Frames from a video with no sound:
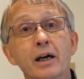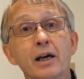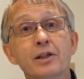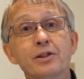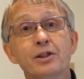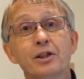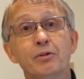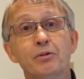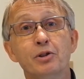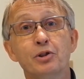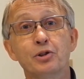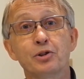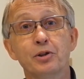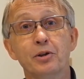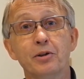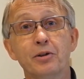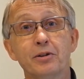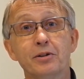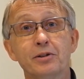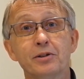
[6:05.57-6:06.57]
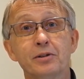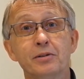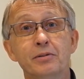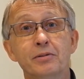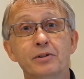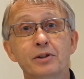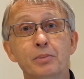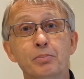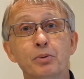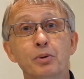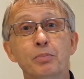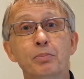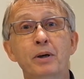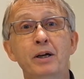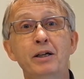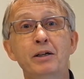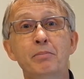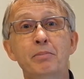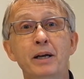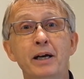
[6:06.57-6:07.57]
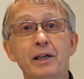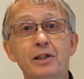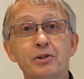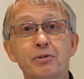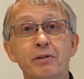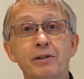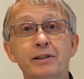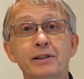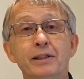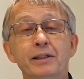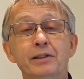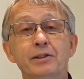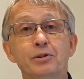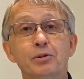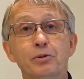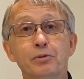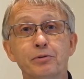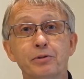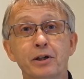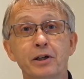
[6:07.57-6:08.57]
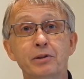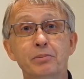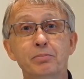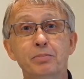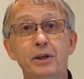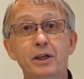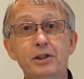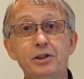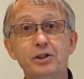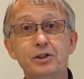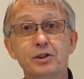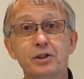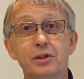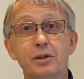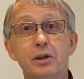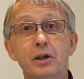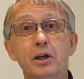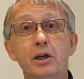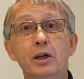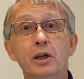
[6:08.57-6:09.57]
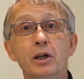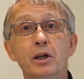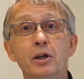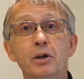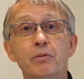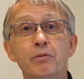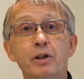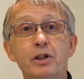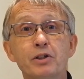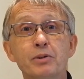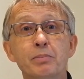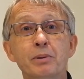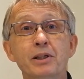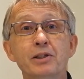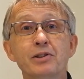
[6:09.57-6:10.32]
As a result, the propeller blades went into fine pitch, which